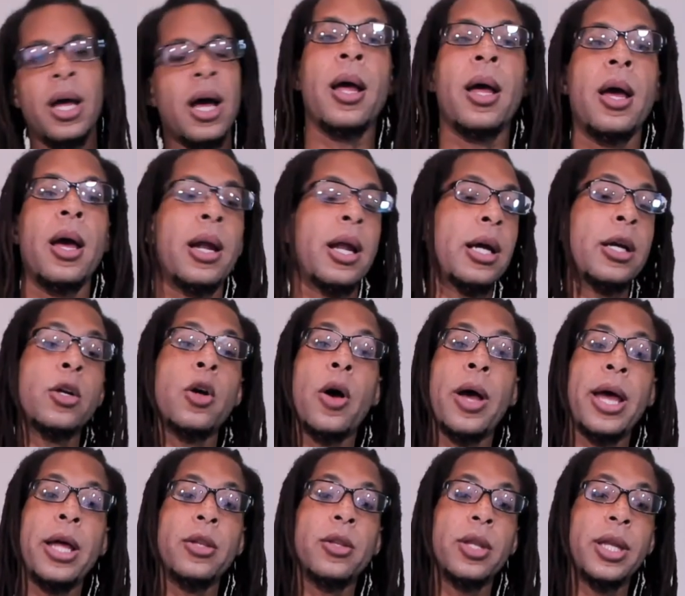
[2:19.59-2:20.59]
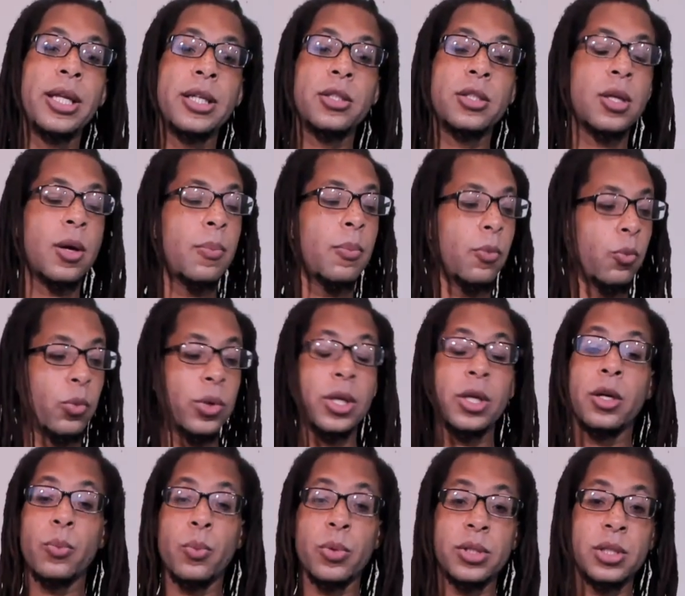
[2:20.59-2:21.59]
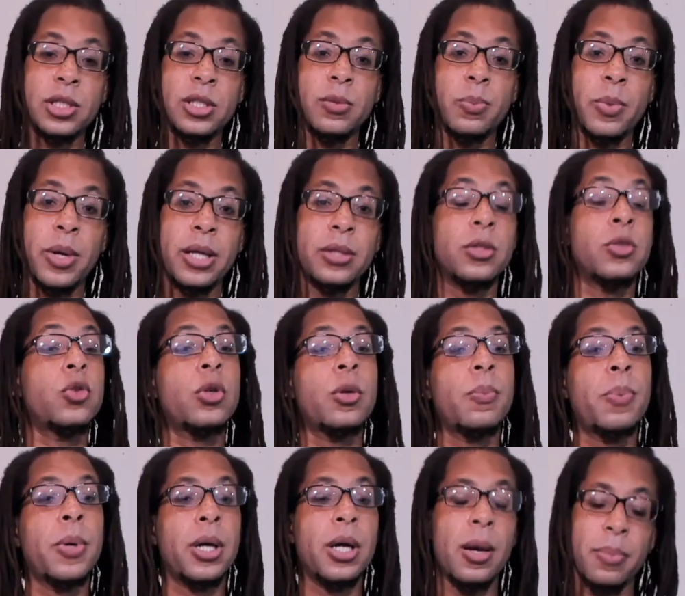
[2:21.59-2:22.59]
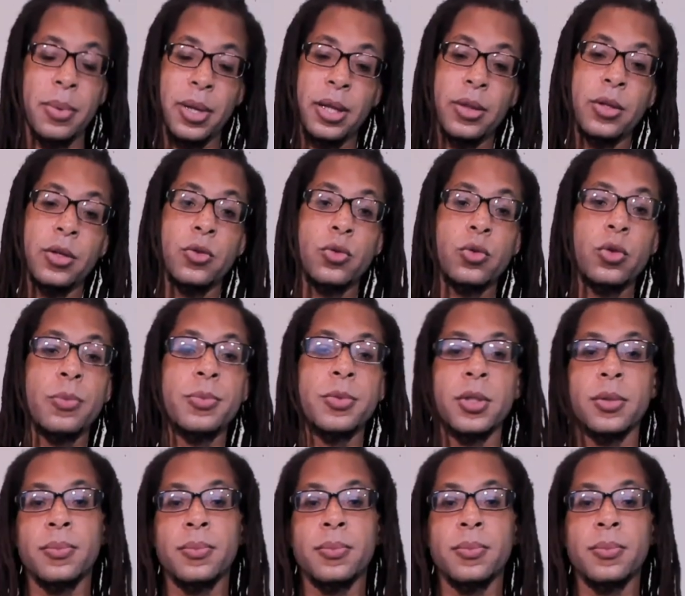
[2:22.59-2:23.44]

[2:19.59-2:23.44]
And I can go ahead and link some really good resistance bands that you can pick up in the description.